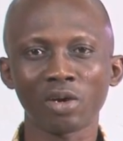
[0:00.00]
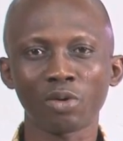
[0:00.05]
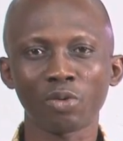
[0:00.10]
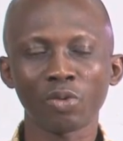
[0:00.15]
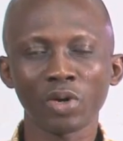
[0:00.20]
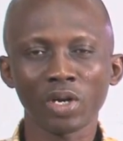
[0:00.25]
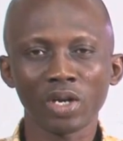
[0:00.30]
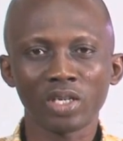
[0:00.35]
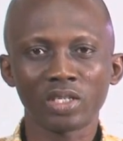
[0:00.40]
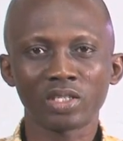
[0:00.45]

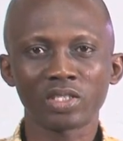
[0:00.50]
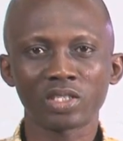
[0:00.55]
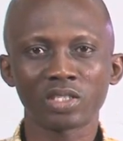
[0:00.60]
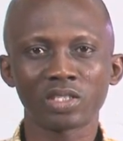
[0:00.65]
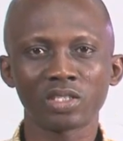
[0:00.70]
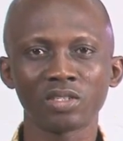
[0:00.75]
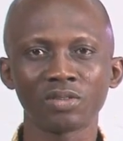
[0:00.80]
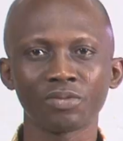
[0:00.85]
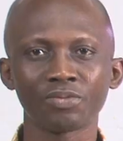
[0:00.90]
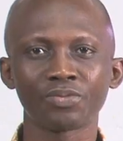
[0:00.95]

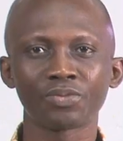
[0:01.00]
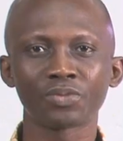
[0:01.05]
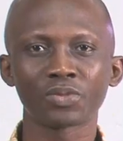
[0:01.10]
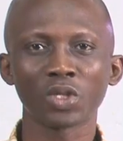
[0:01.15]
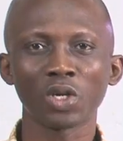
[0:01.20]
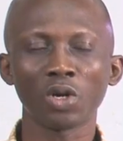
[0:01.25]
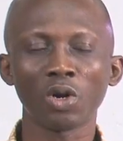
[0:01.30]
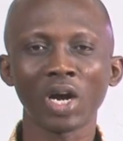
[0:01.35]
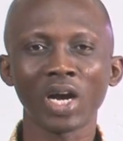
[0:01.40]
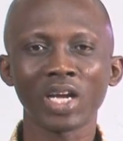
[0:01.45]
words
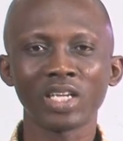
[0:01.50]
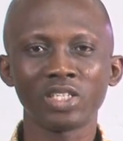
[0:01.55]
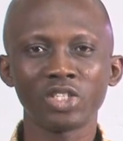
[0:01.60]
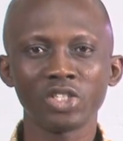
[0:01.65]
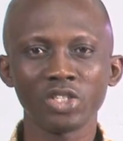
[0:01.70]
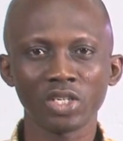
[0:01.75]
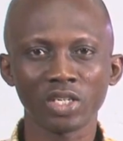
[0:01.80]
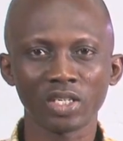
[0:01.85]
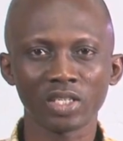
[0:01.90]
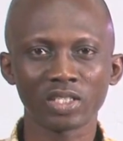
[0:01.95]
or
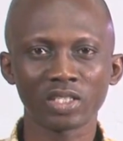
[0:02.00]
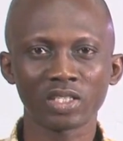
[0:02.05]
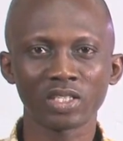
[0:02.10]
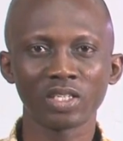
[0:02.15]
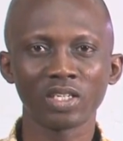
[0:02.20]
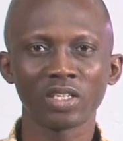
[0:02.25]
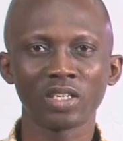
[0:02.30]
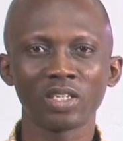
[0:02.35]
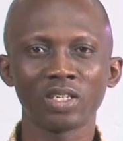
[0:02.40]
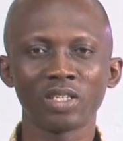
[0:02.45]
ideas
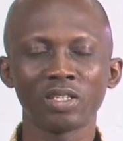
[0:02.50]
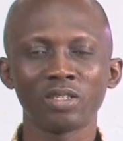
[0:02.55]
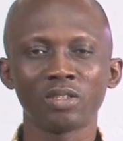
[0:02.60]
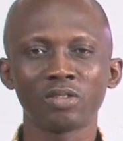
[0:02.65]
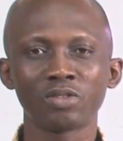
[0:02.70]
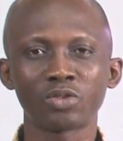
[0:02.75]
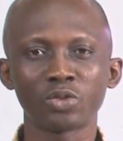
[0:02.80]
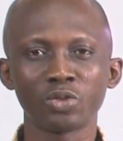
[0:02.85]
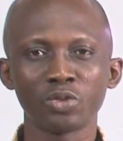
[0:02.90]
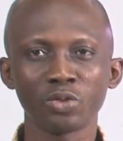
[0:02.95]

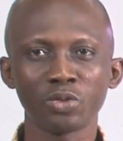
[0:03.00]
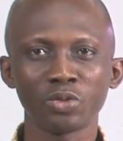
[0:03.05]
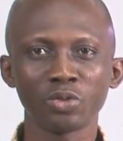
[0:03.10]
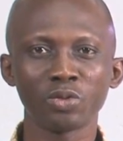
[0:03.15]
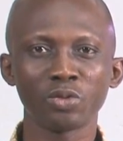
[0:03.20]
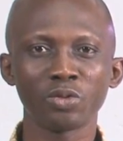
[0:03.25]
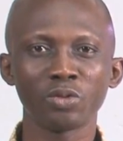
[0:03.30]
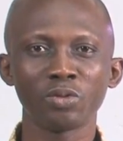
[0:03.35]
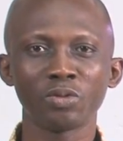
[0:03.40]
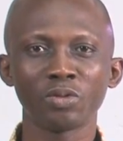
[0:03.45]

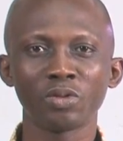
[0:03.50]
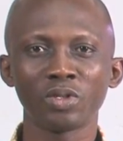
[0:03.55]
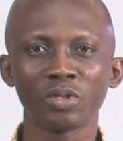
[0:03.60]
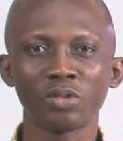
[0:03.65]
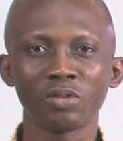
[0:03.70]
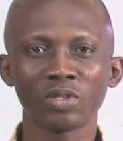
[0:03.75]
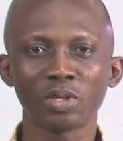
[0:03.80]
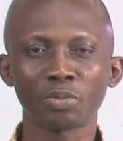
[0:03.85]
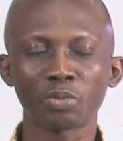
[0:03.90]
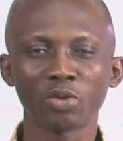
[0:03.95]
through
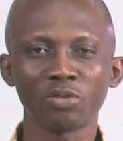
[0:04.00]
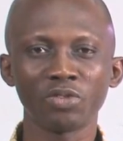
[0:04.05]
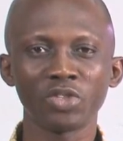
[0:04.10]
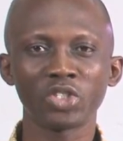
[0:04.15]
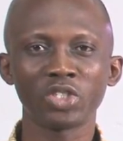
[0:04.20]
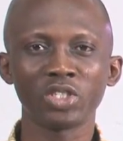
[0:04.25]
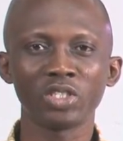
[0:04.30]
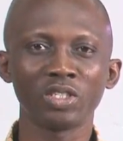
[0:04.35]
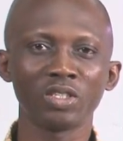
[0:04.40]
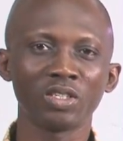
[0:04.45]
the
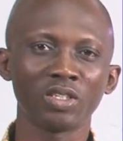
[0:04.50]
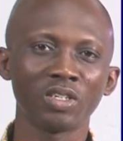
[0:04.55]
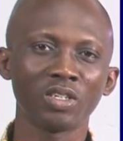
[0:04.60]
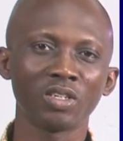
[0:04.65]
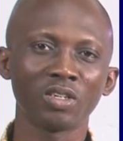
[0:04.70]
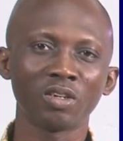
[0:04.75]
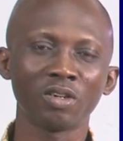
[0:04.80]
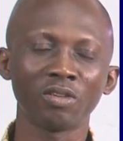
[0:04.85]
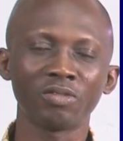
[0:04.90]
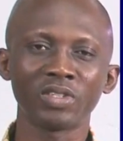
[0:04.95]
provision
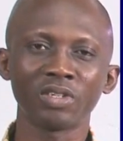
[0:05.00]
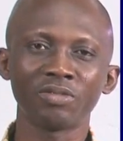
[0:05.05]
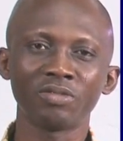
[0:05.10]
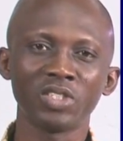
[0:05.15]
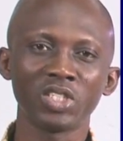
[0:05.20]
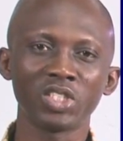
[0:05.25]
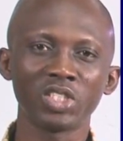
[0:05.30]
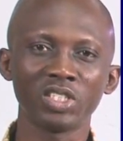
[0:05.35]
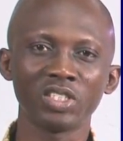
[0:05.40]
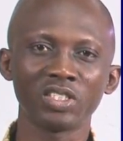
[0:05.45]
of
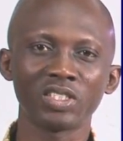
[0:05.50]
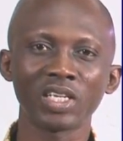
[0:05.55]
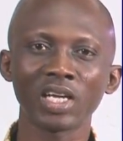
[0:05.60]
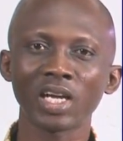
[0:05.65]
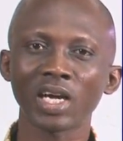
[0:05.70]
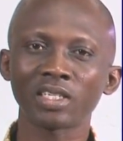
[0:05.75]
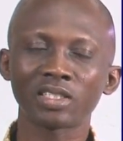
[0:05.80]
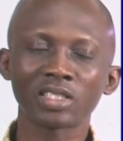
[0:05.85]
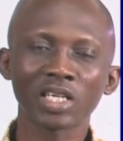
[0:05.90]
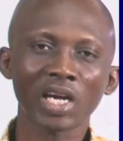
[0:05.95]
definitions.
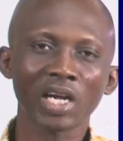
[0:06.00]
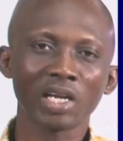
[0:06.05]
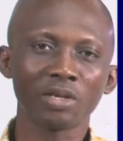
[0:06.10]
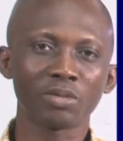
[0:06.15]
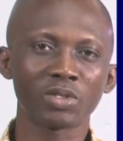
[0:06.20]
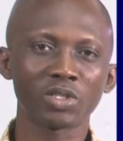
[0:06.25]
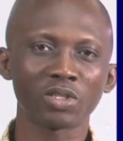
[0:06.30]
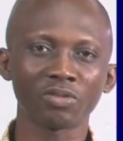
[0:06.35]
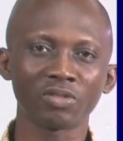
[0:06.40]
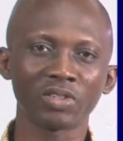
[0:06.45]
There are
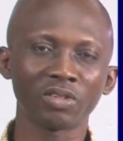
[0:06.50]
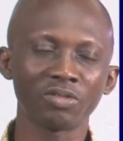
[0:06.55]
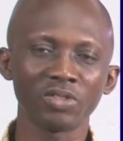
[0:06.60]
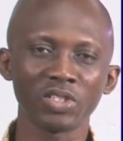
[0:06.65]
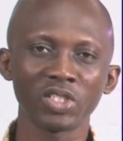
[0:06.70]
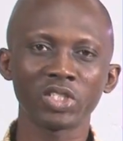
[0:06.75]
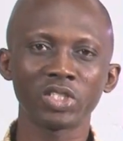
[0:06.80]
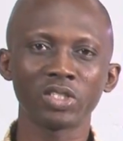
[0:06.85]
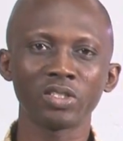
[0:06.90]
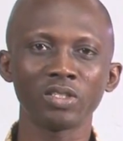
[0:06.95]
types of
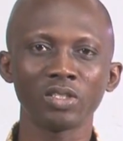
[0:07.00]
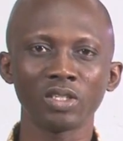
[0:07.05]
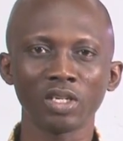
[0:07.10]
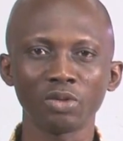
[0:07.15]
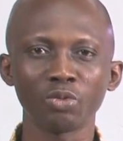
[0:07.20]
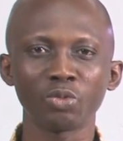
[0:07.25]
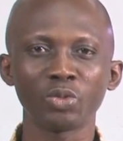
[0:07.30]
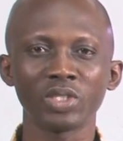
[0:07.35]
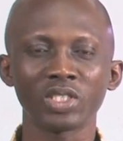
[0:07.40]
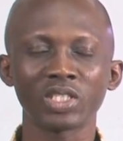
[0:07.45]
definition,
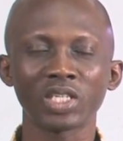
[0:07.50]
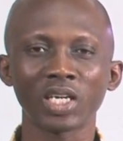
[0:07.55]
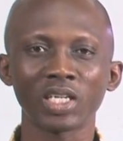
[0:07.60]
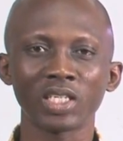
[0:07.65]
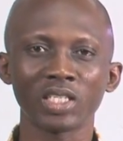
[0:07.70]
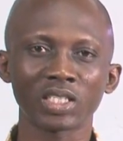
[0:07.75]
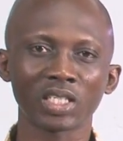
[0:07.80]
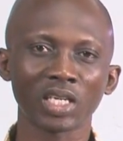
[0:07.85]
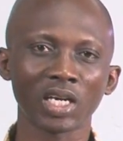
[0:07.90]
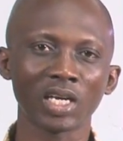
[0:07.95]
and we shall
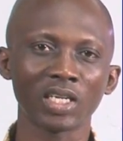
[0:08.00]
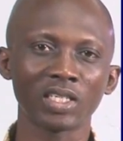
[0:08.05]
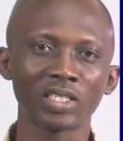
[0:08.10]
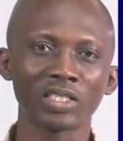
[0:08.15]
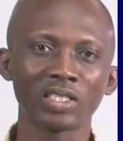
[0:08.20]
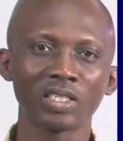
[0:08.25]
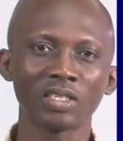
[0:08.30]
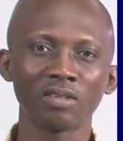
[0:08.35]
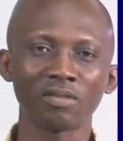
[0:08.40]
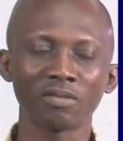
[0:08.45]

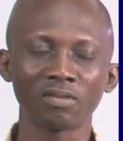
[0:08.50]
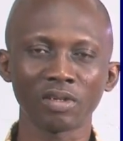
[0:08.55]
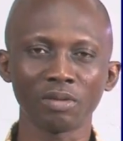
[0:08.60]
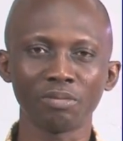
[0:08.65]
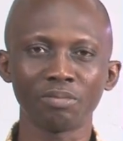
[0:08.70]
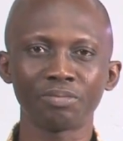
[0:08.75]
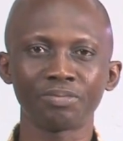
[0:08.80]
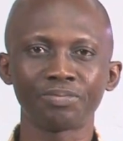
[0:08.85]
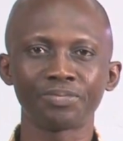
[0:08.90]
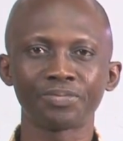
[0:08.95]
discuss them.